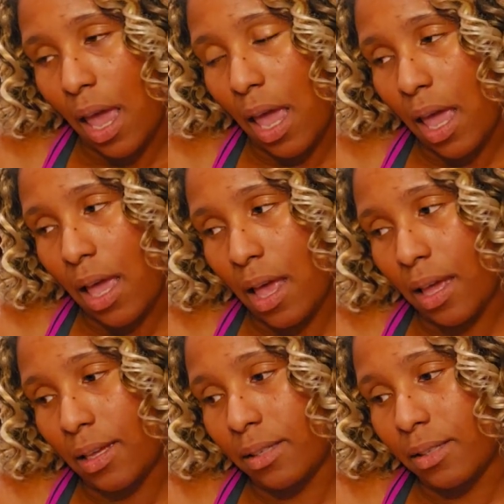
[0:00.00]

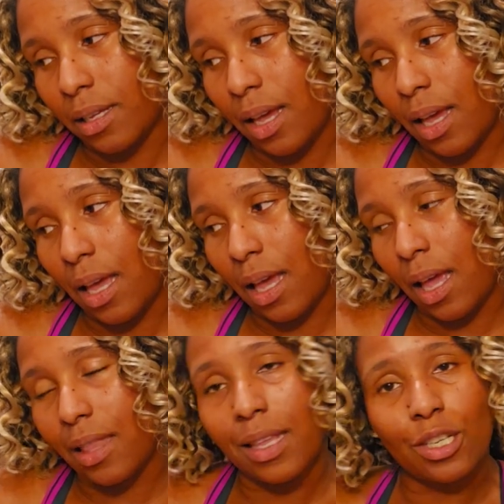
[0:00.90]
And
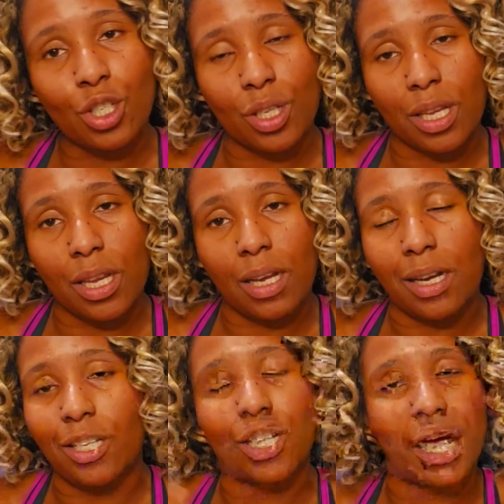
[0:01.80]
initially,
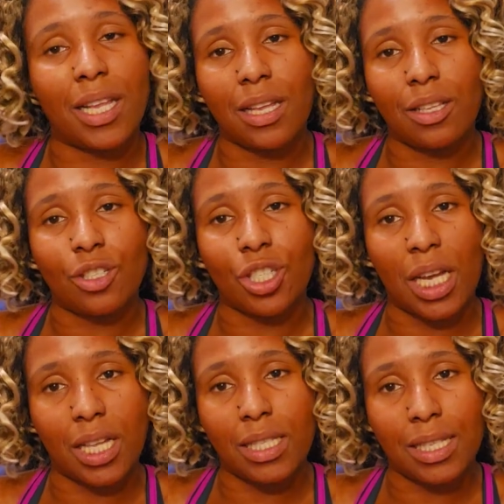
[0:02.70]
because Shannon
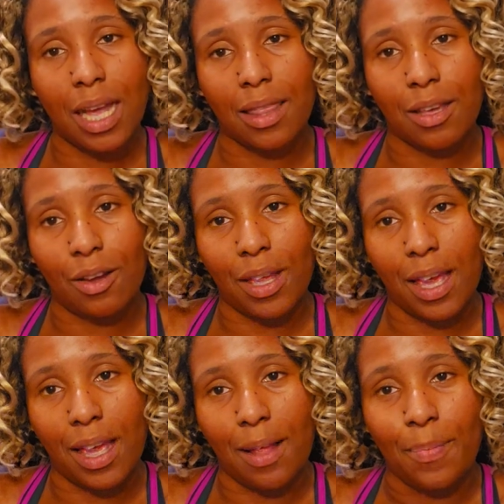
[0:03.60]
Shannon's not there
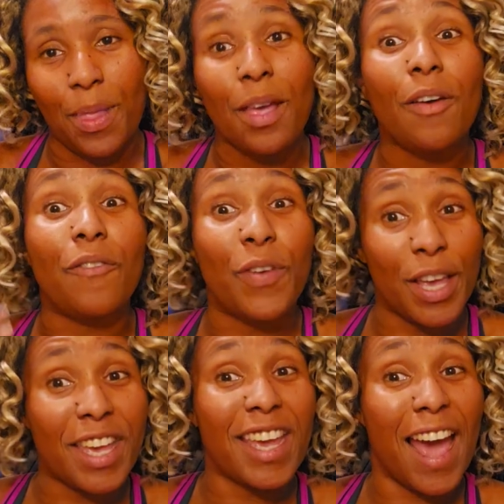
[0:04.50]
yet,
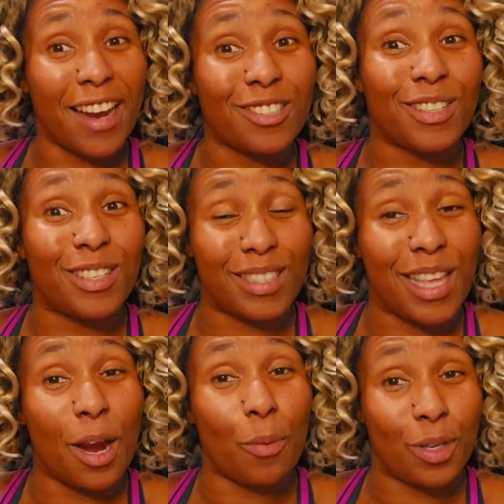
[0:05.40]
Vicki actually is
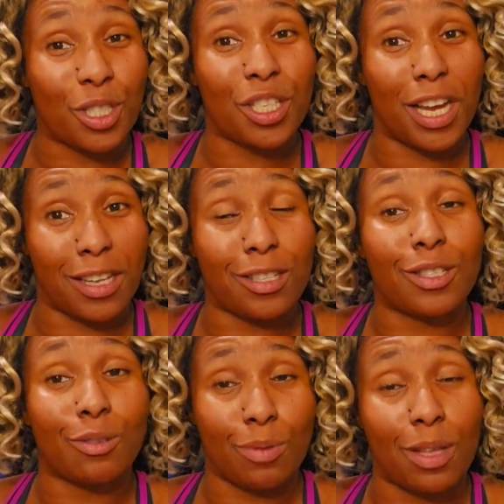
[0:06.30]
there with Shannon.
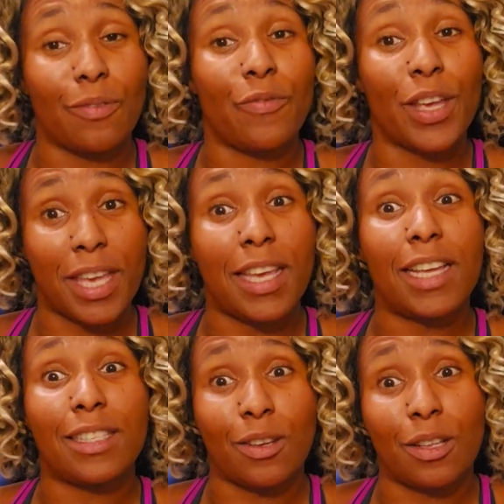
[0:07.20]
So Vicki
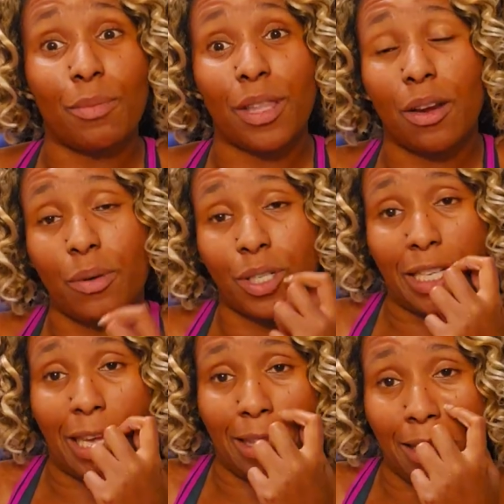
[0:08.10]
is going to be there with
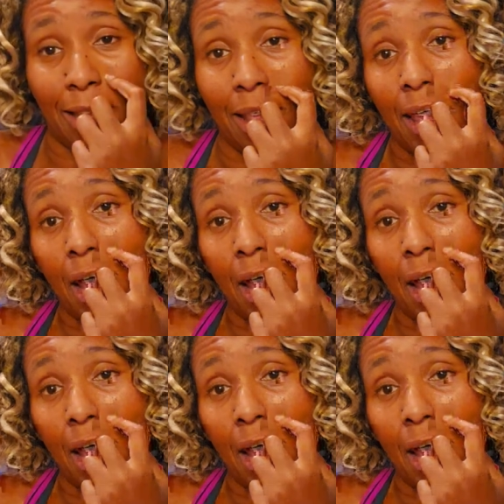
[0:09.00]
Shannon.